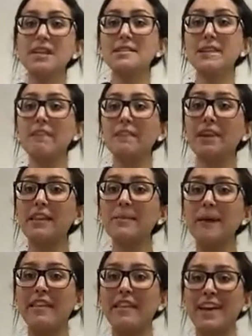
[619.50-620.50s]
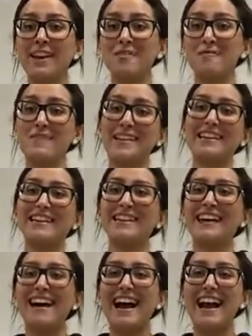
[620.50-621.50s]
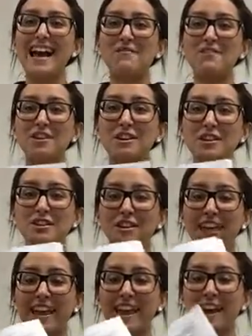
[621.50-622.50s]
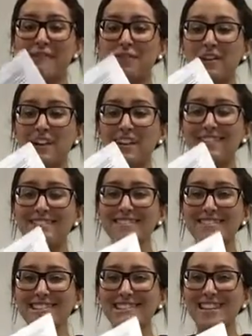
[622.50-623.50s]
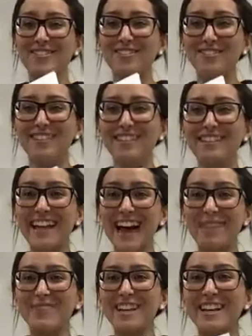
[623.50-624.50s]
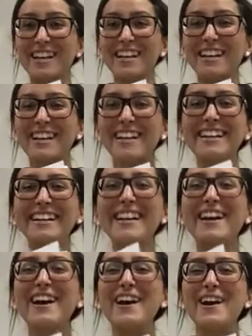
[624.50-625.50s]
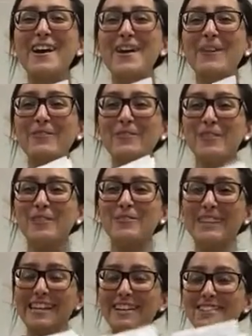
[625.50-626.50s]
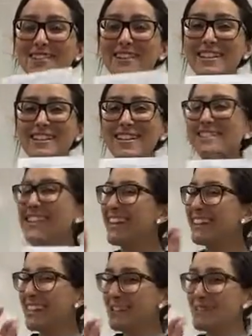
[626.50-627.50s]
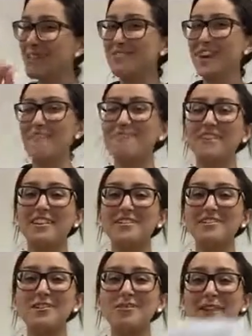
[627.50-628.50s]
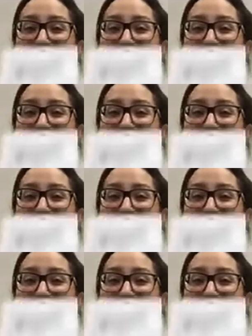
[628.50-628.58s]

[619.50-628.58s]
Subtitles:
definitely by the end of the week. I have to look at every single lab over the week, so it does take a little bit of time. So